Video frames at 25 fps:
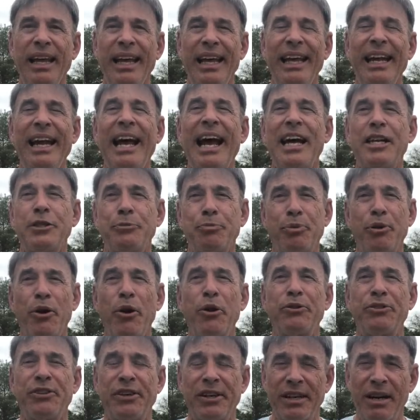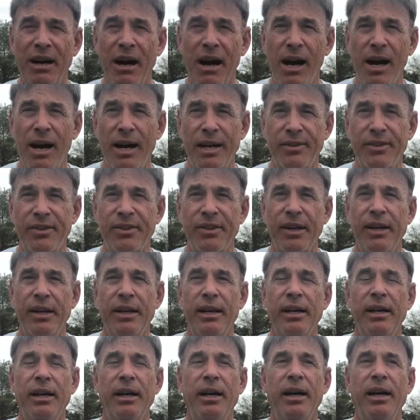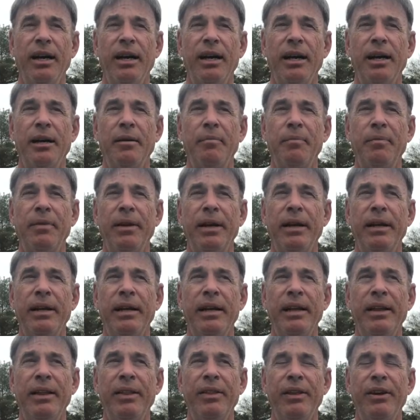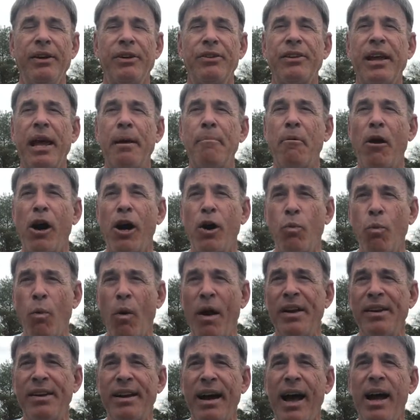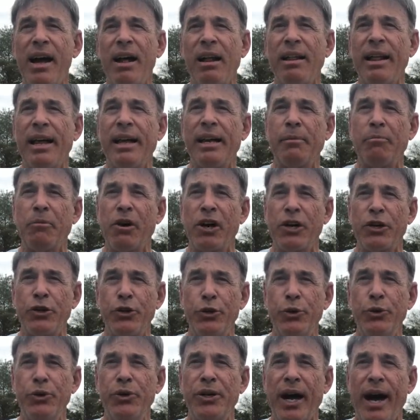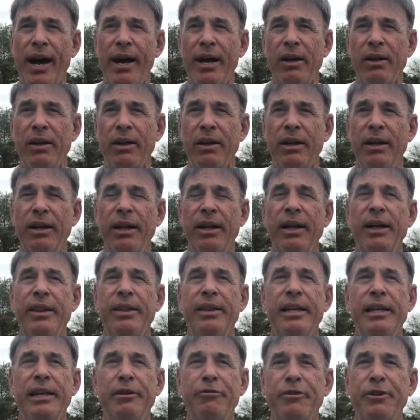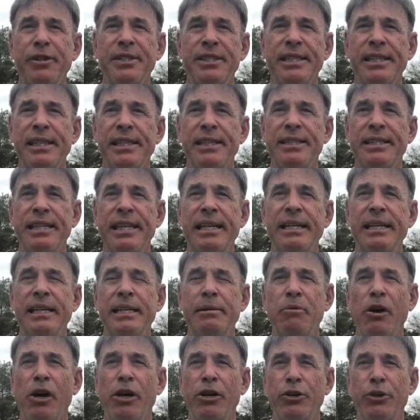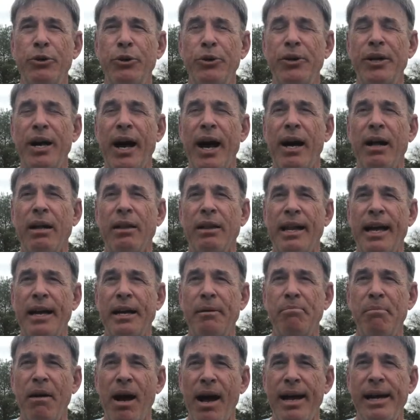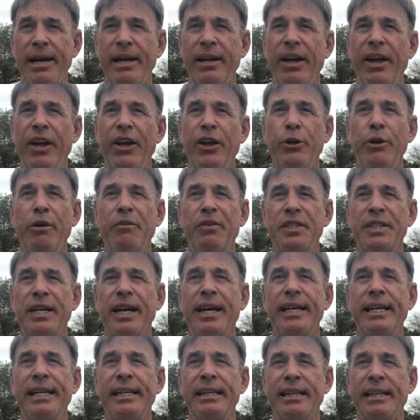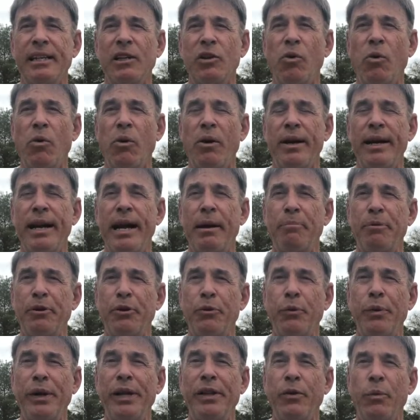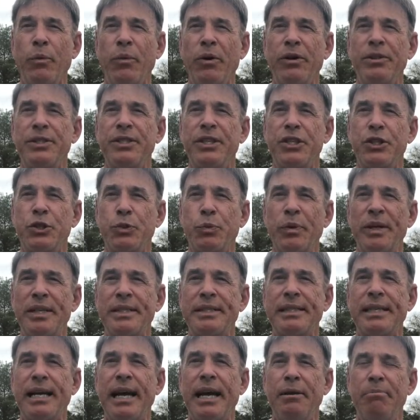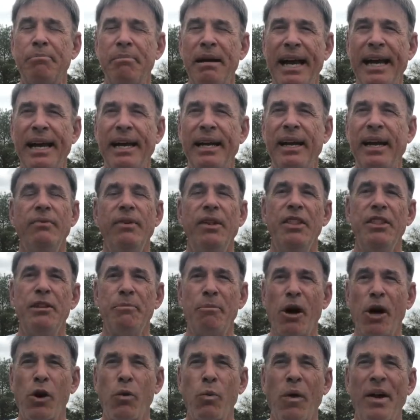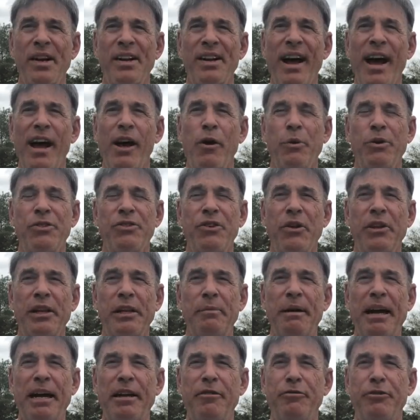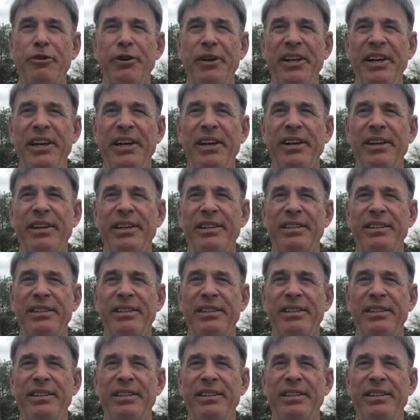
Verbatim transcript: It has pros and cons. There's a Mark I dial and a Mark II dial. The difference is in the Mark II dial, like mine, you have a tiny little coronet between the words Swiss and made. The Mark I dial was only made for a year.